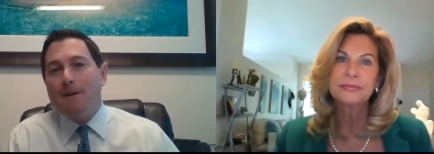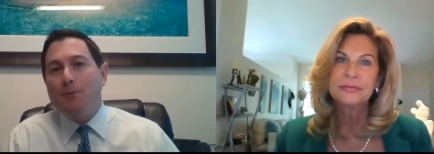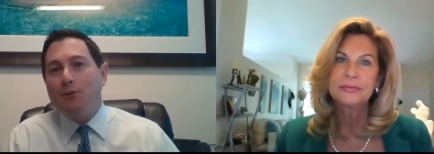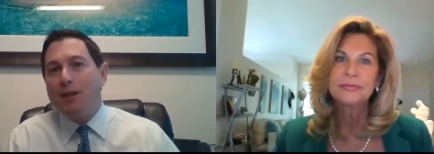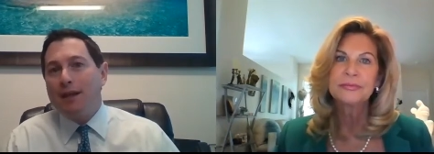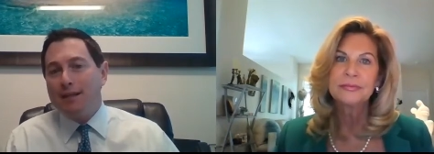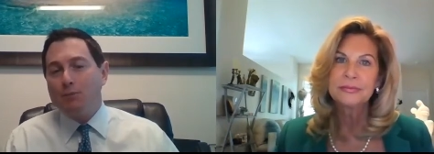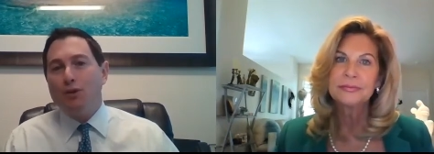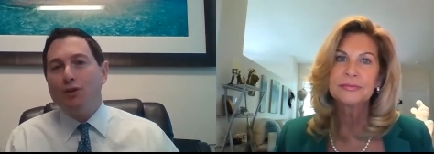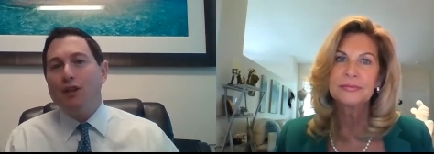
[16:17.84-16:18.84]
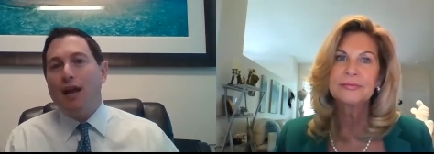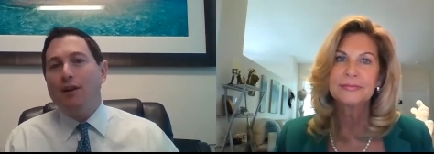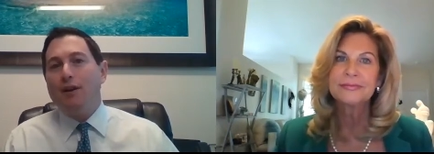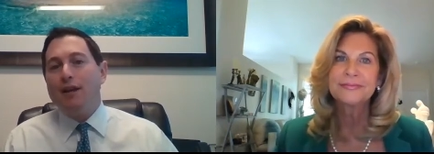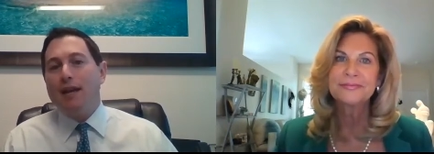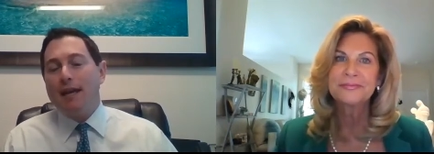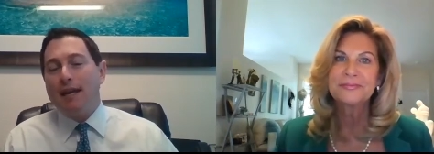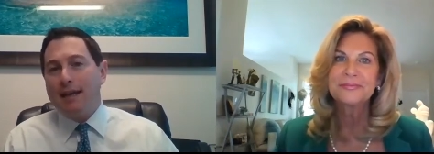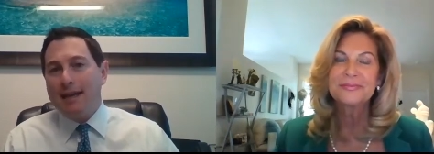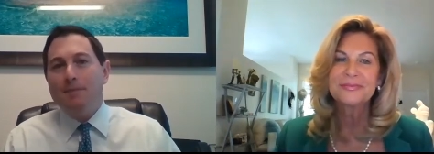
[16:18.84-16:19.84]
Speaker 1: almost like his personality
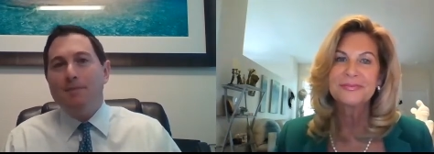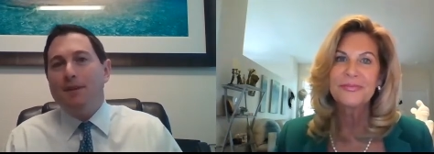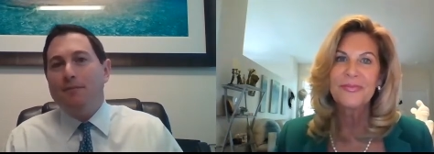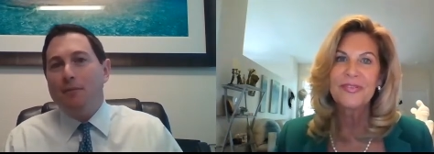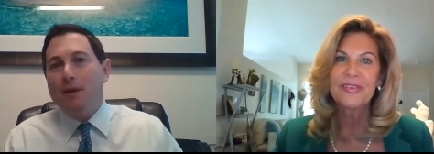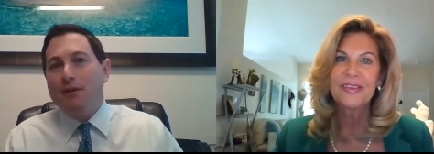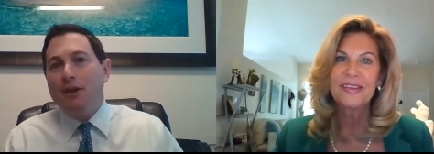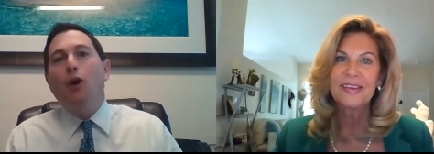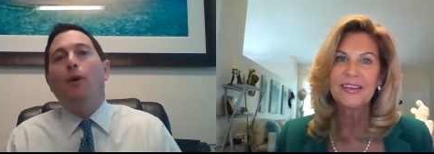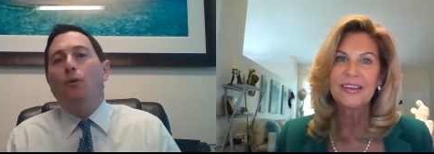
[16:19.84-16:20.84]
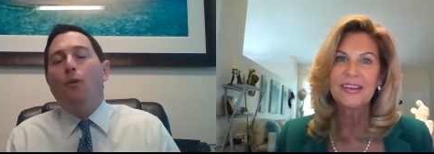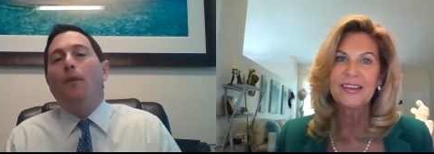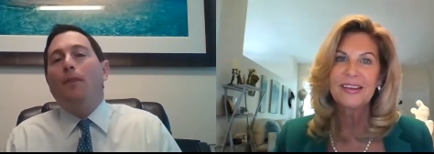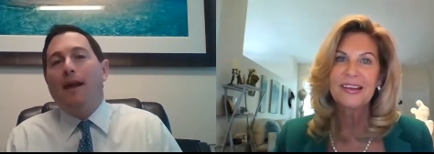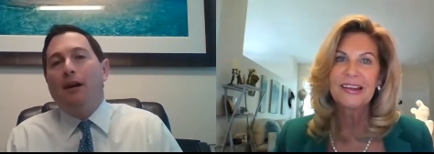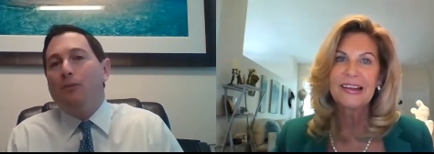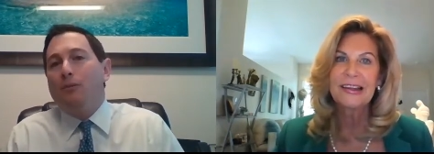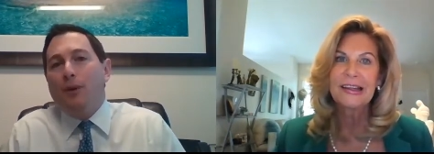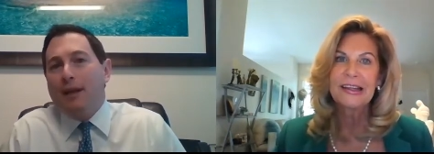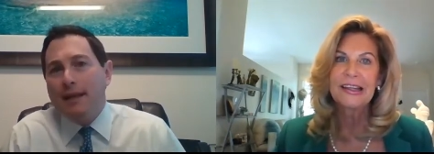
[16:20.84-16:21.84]
uh, keeps him from even going to want the help,
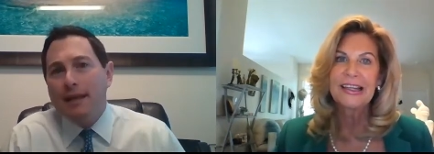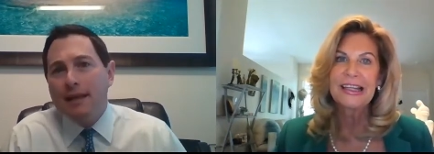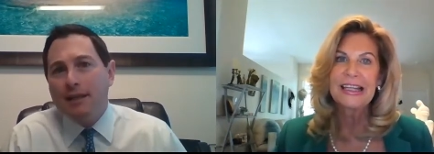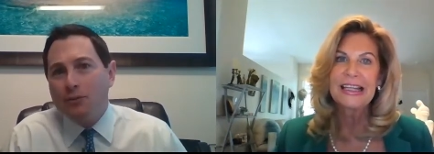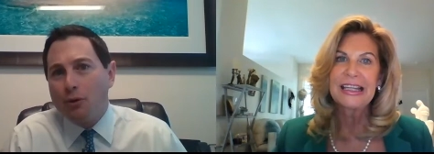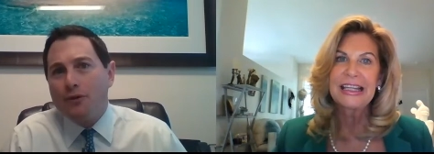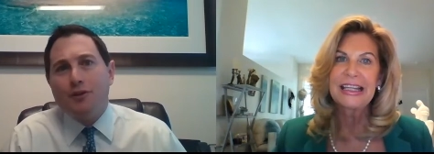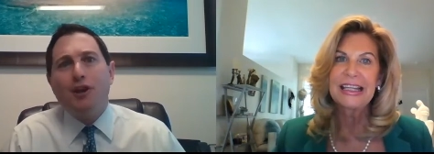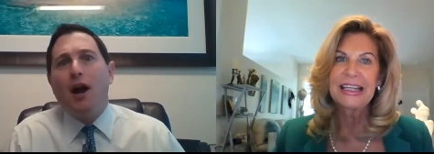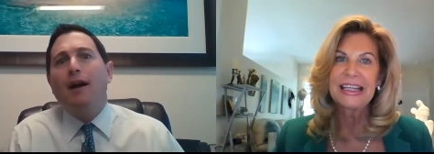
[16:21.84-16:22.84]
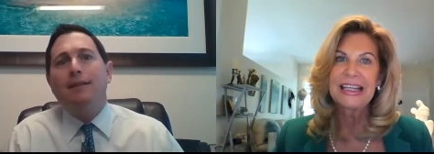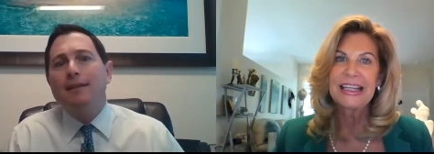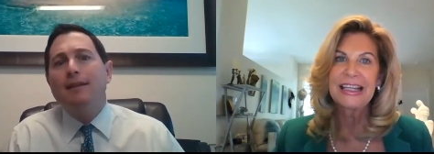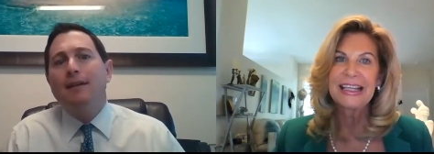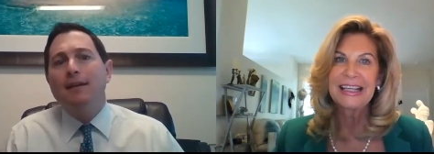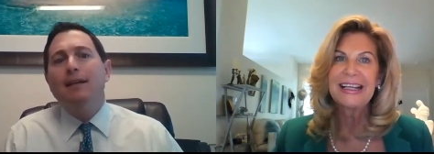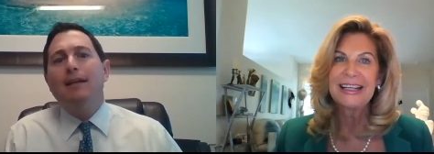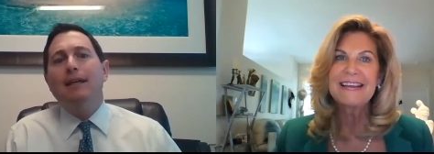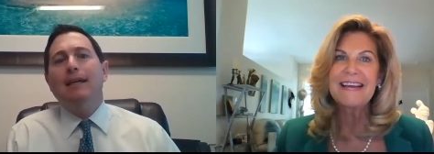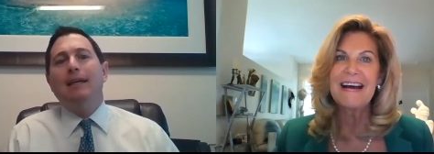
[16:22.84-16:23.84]
but it's worth a shot.
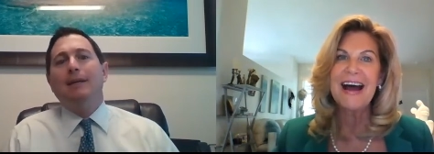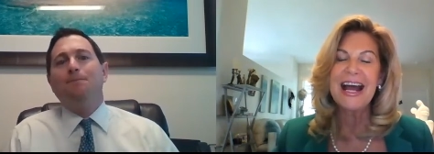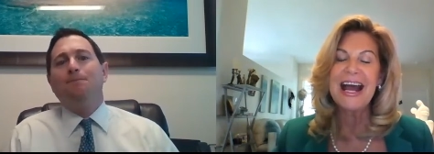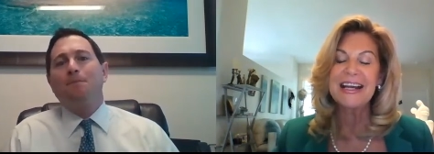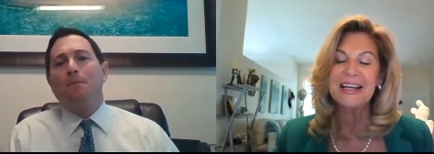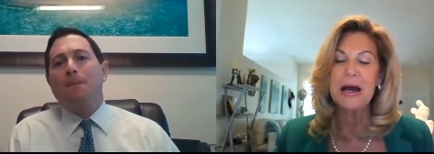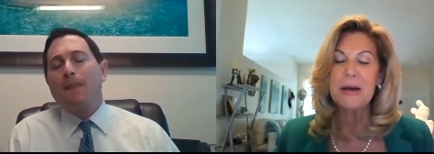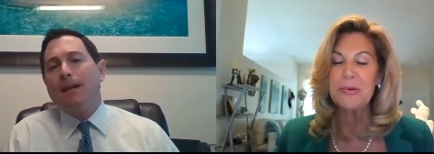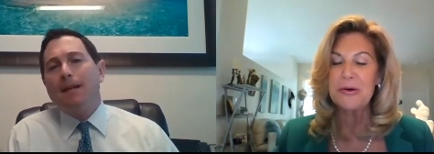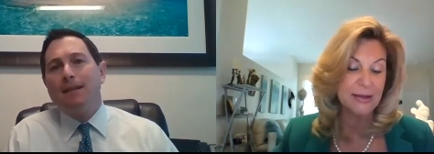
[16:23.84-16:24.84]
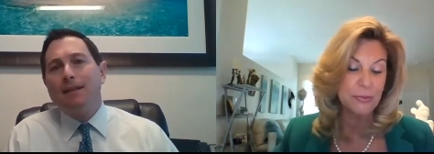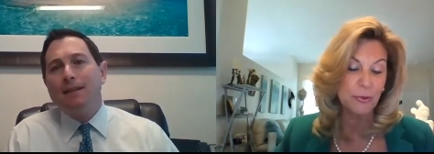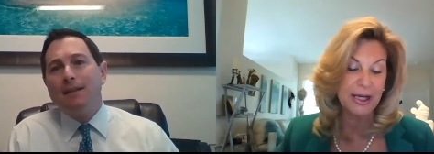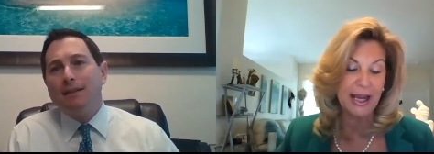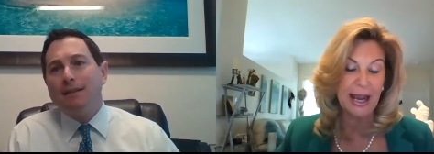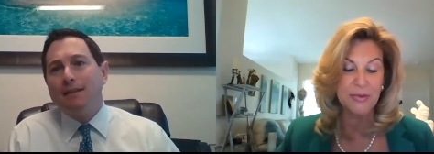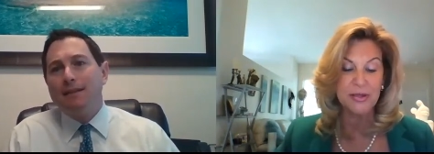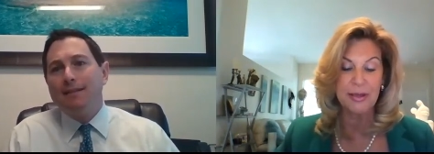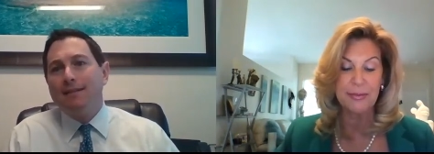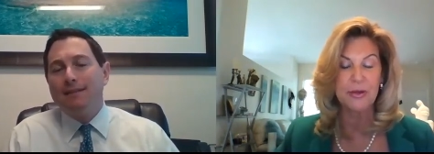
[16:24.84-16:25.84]
Speaker 2: Yeah, I had a couple, and Marie came to
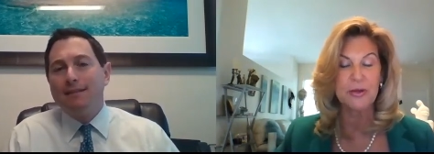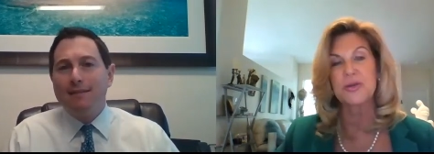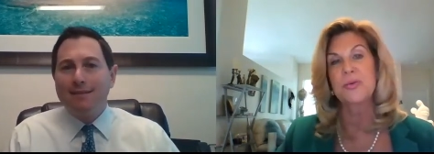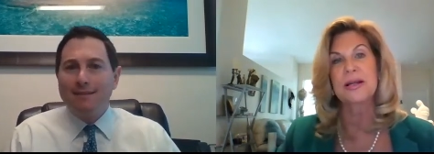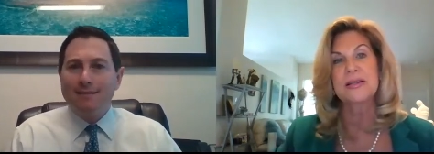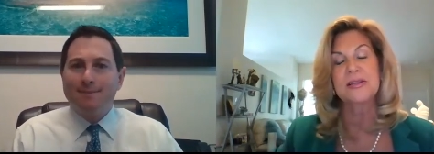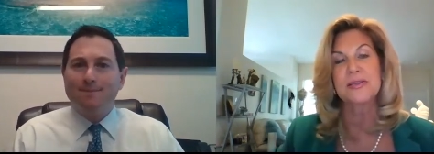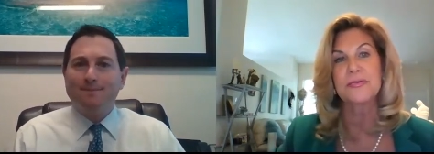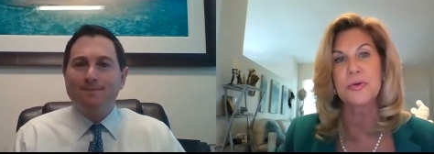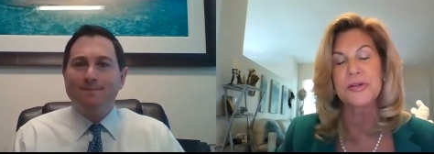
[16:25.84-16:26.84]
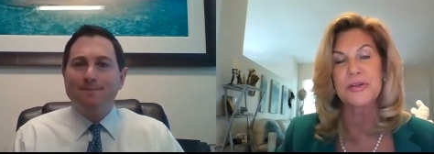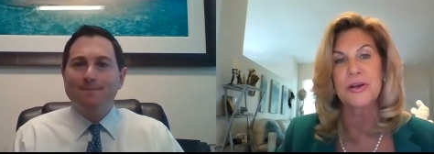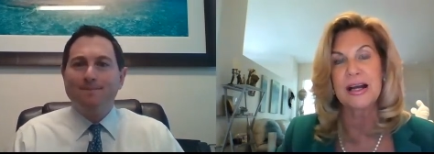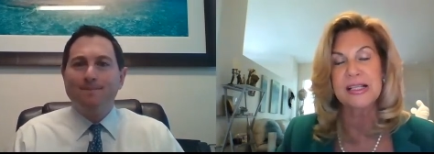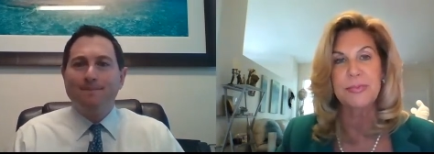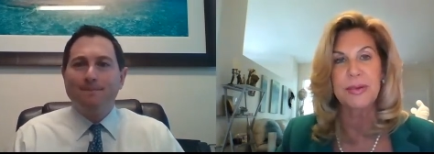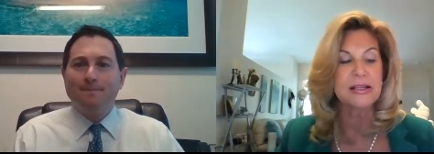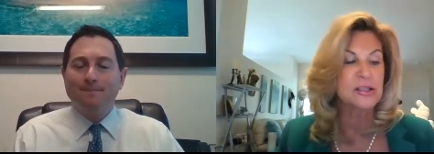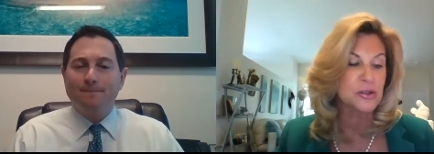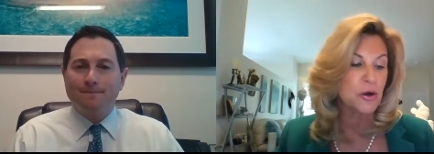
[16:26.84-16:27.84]
me because she wanted to divorce her husband and
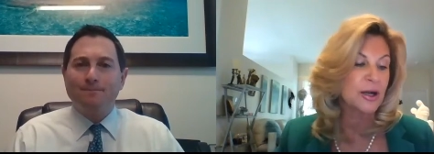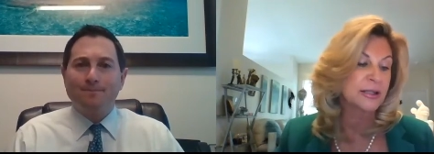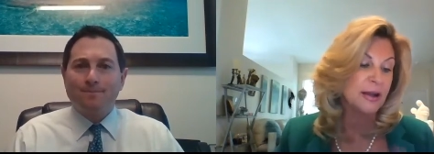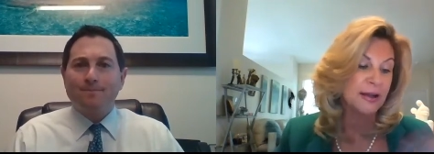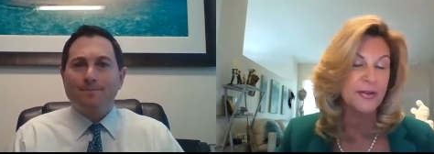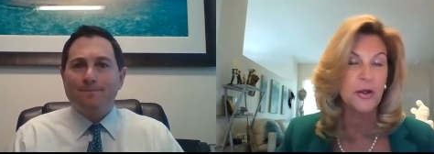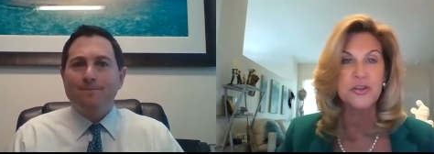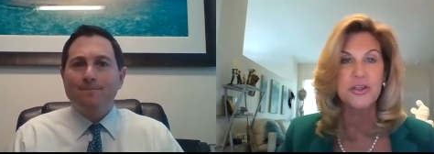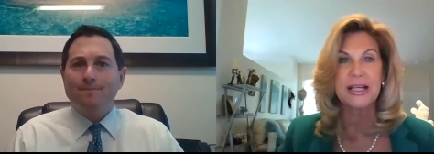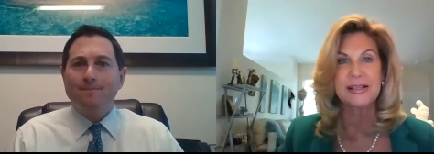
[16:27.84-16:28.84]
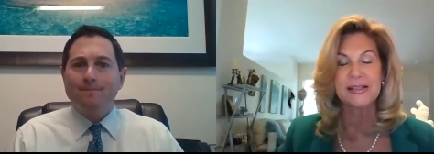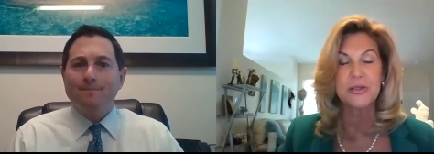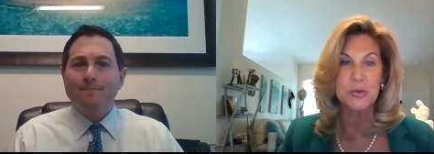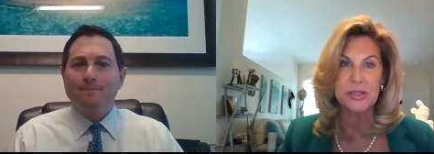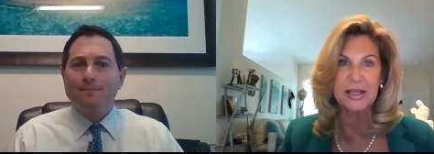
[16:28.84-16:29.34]
start in life coaching as a new